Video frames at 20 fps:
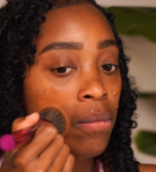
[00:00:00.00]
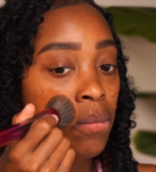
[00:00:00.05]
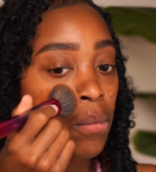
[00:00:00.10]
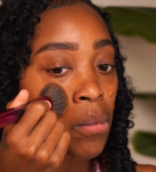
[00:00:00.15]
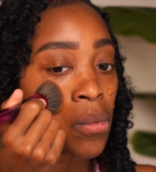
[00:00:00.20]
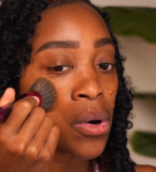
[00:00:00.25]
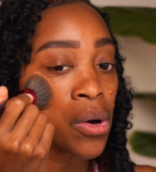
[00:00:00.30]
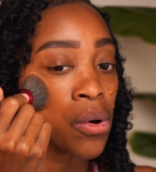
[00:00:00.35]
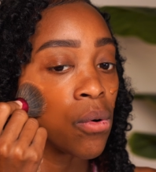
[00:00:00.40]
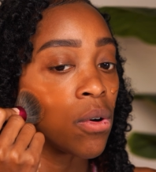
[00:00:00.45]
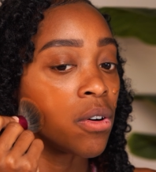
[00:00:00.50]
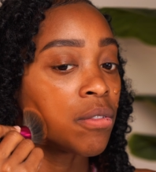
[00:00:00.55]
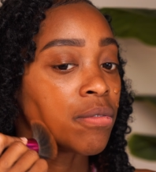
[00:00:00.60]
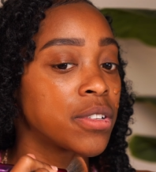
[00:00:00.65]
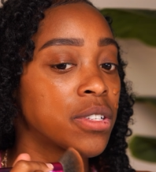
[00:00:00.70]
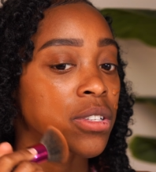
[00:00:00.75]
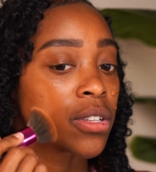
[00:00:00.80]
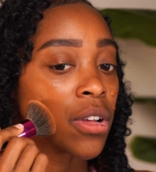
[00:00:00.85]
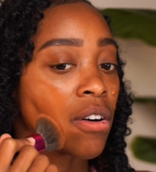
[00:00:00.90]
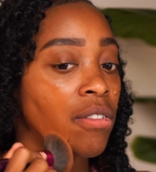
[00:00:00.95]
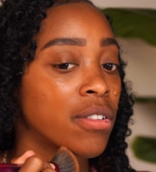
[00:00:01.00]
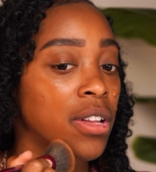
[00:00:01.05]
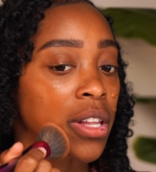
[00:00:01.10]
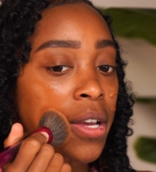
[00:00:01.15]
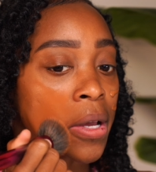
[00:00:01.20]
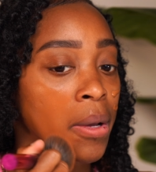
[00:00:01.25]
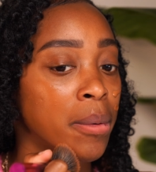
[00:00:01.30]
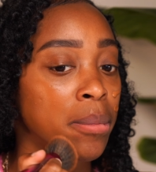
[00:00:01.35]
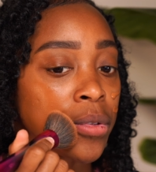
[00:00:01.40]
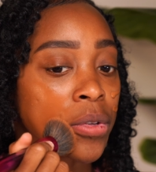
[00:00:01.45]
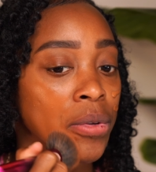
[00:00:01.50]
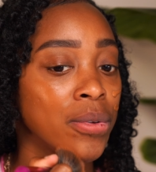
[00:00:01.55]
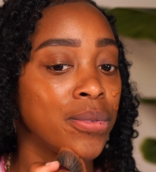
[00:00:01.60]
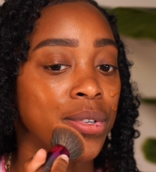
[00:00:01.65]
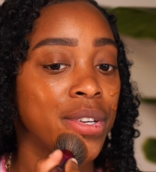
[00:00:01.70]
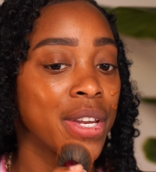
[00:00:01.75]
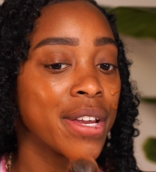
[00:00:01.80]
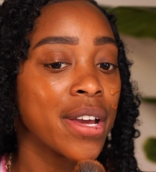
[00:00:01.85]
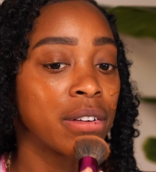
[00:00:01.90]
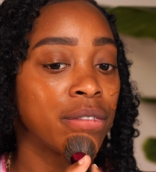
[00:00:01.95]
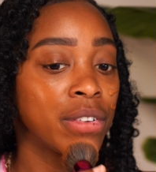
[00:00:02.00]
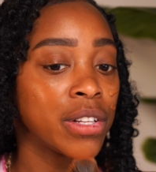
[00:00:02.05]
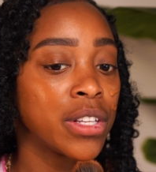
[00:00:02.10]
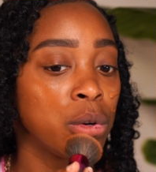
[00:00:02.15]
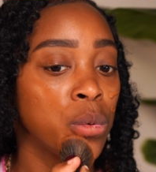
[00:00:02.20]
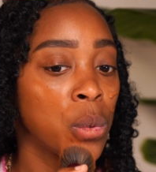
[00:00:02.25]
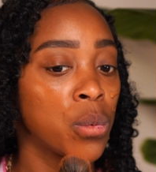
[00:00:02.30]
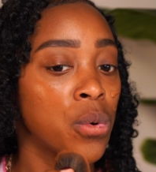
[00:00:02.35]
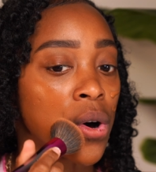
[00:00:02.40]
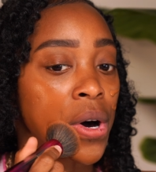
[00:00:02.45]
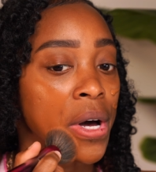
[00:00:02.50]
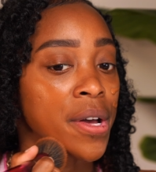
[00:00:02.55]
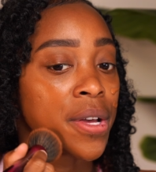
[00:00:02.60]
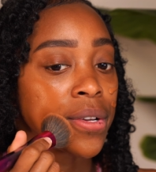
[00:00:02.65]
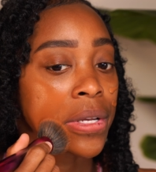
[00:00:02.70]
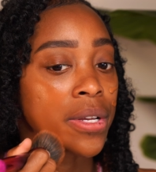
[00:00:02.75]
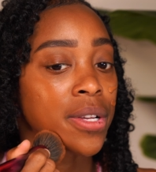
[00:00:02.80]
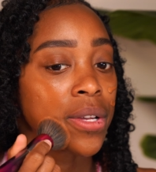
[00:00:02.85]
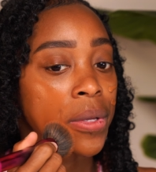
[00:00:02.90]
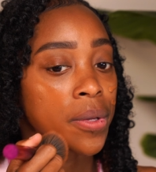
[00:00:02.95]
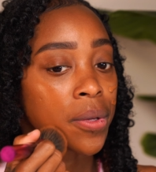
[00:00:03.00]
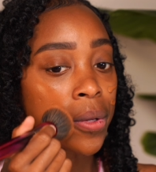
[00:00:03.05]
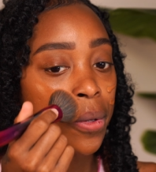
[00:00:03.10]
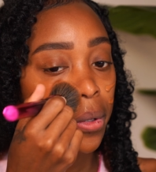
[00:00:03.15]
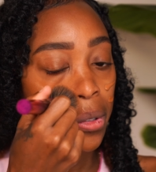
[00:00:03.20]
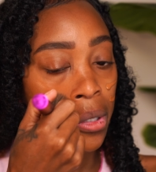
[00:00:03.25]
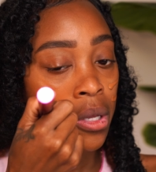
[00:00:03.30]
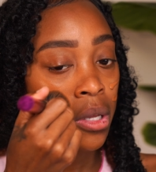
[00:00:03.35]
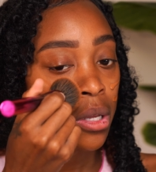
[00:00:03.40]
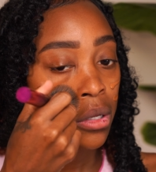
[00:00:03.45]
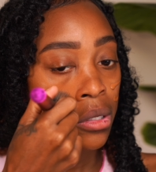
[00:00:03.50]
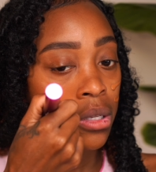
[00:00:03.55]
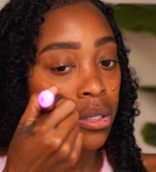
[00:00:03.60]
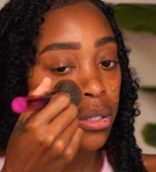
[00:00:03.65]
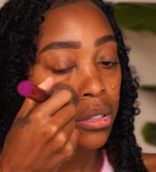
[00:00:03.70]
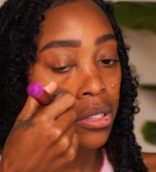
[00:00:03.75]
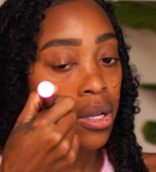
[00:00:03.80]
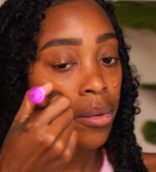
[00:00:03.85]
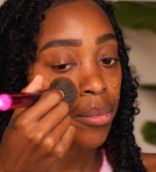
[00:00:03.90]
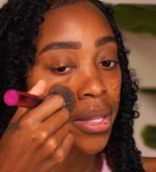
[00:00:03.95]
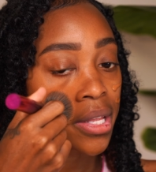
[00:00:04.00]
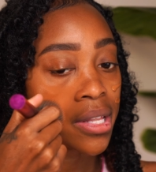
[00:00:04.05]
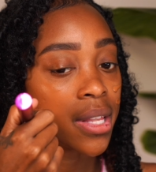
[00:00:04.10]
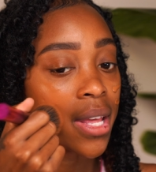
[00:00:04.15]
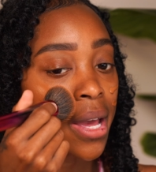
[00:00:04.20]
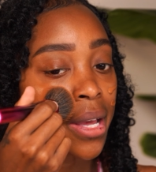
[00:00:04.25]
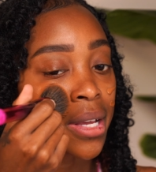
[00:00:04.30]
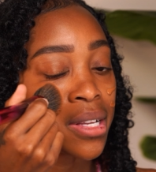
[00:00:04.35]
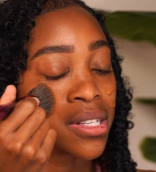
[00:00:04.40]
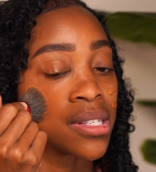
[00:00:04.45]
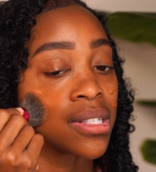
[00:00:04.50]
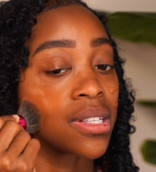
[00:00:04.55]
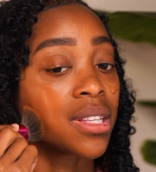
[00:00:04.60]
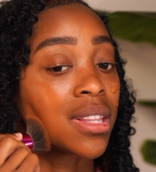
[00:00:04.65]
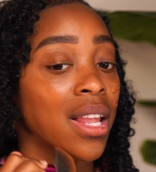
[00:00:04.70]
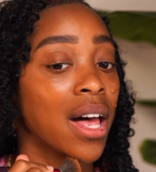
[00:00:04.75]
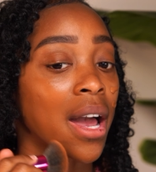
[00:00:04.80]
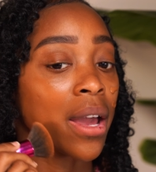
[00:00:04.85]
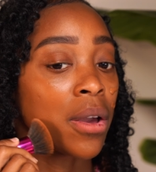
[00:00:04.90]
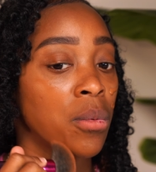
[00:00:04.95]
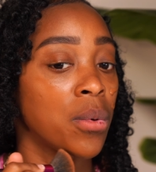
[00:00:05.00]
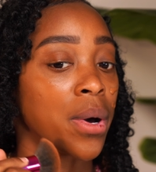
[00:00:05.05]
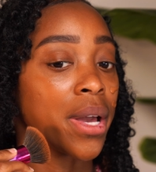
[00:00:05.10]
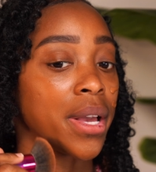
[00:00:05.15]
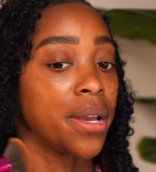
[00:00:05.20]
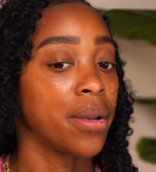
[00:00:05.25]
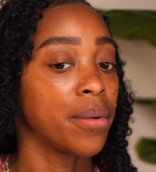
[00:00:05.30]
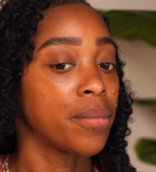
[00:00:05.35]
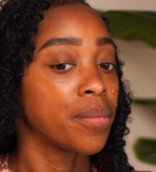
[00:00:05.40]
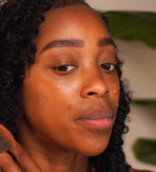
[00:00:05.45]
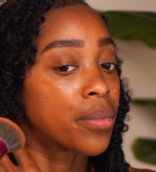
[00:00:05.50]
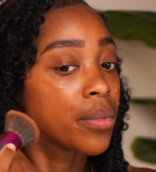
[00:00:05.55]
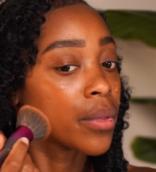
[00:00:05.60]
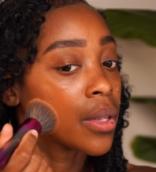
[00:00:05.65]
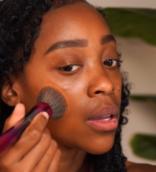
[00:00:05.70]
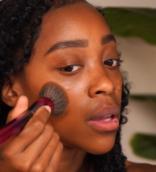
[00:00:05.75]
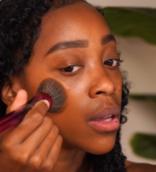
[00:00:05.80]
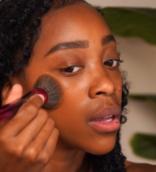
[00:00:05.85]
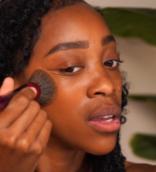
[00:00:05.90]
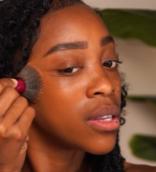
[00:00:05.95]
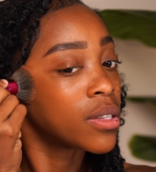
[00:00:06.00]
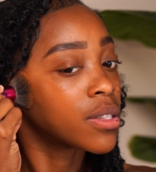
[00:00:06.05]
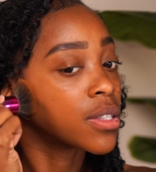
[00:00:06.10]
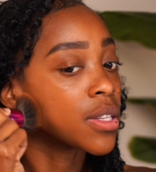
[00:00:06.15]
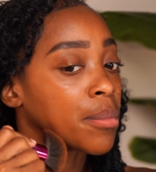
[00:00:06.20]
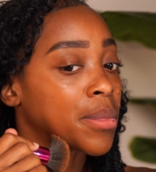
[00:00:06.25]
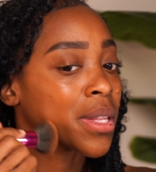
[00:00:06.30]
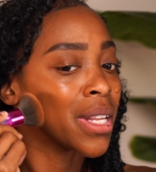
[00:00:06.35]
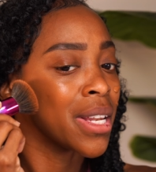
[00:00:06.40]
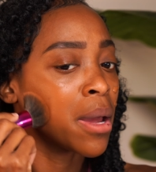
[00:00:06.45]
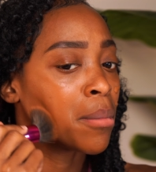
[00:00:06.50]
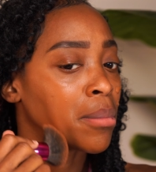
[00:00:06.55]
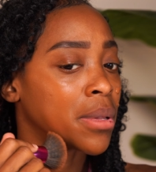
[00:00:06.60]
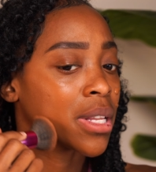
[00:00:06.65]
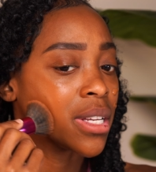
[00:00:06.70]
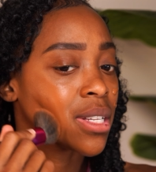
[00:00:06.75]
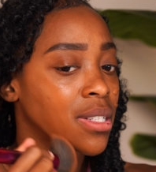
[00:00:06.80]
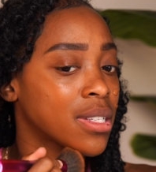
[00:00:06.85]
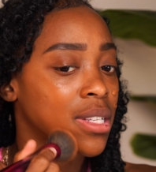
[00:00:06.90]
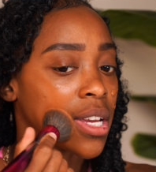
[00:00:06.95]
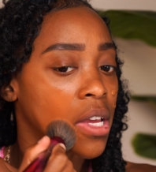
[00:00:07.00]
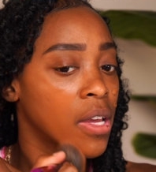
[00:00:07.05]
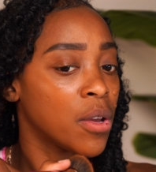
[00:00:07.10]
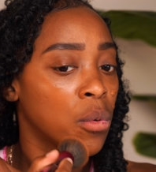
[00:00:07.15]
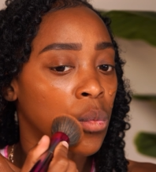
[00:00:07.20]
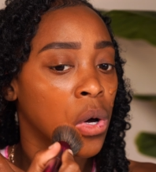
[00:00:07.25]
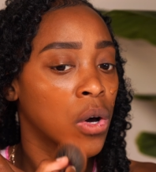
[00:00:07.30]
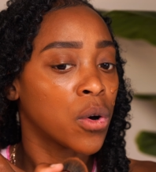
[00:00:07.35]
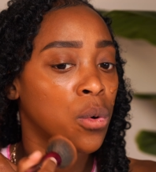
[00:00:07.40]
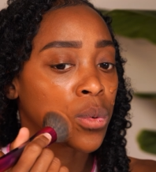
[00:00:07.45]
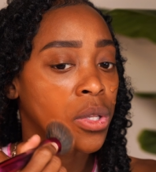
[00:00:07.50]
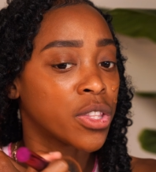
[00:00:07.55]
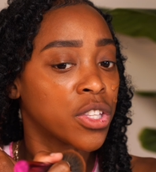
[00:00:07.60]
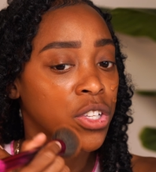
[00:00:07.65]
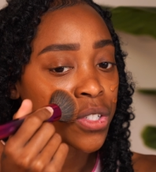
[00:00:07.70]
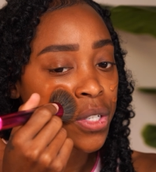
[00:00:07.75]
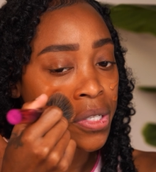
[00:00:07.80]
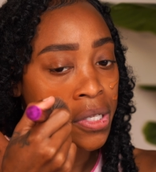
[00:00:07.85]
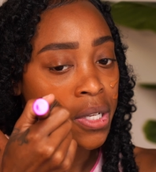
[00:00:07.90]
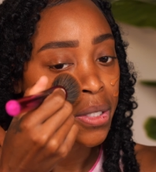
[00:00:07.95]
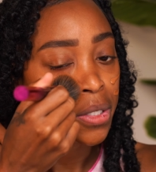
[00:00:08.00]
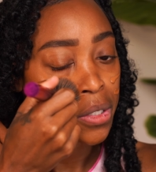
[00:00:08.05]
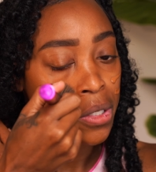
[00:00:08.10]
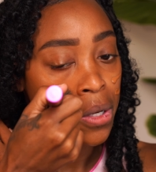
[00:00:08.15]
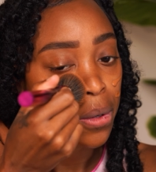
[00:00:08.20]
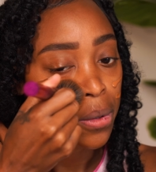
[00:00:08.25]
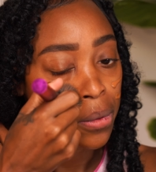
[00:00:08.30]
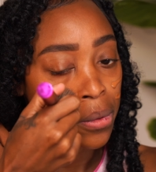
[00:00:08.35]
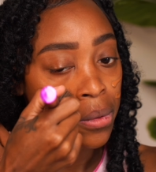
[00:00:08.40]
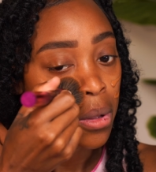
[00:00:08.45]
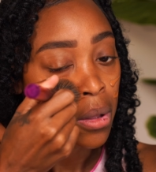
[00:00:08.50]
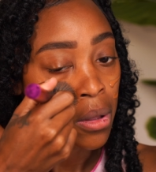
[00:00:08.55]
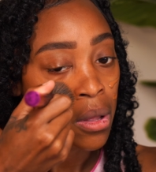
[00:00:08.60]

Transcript: When going for soft glam, you definitely want something that is lightweight and something that blends in well with your skin tone.